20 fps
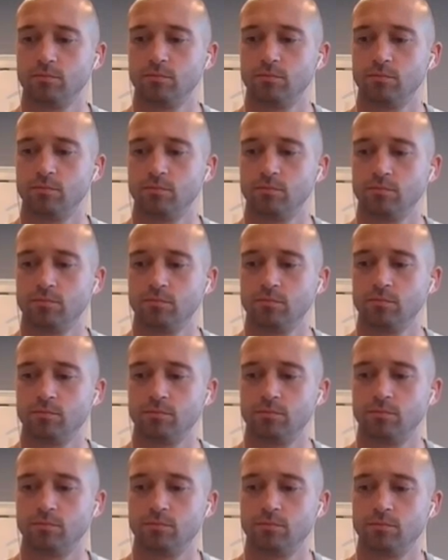
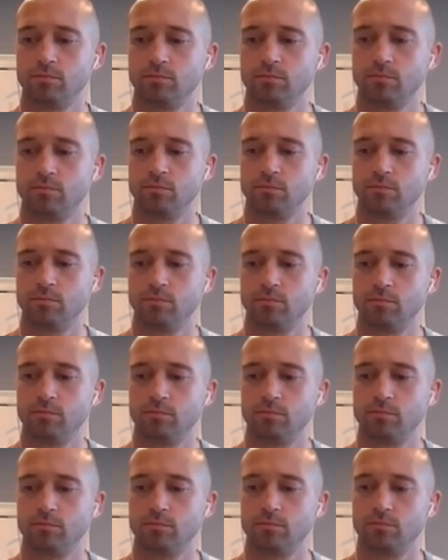
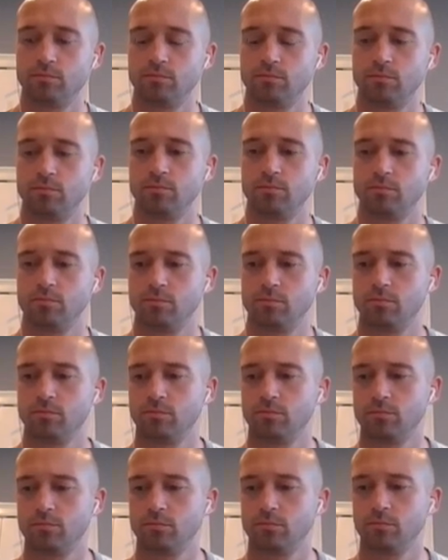
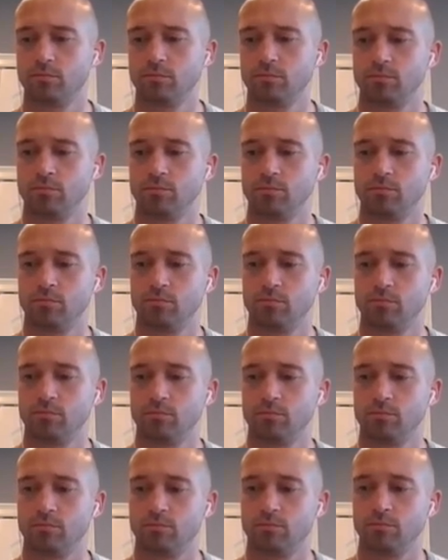
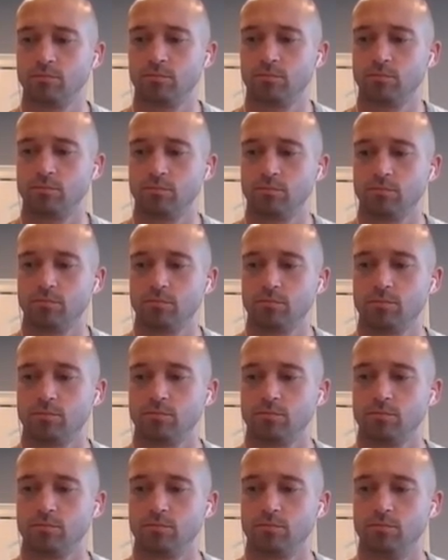
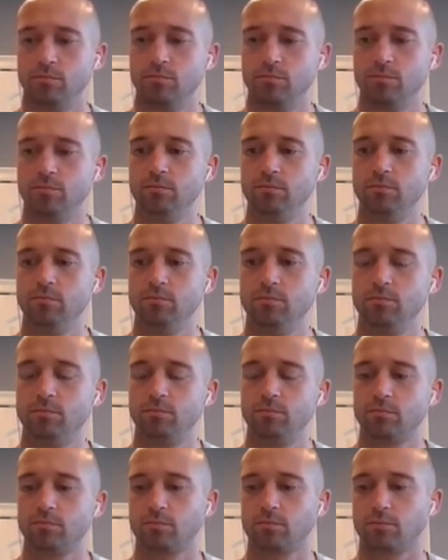
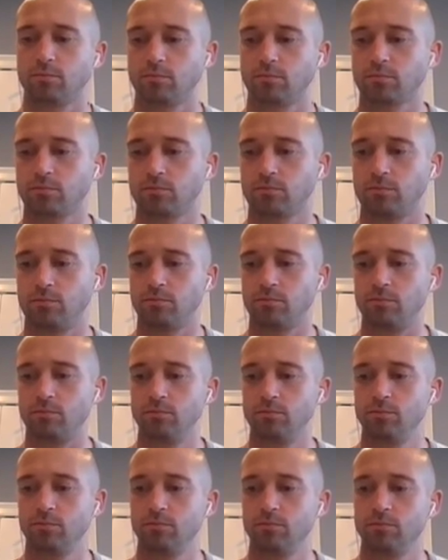
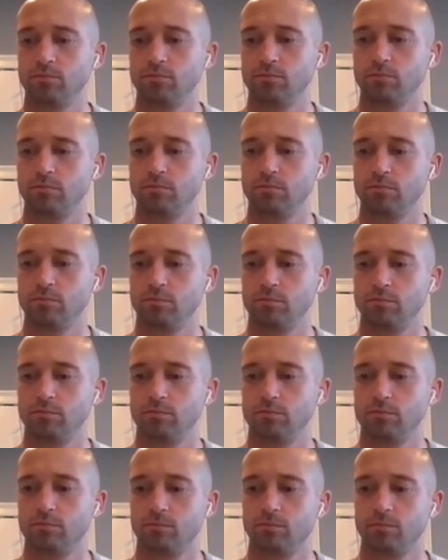[no speech]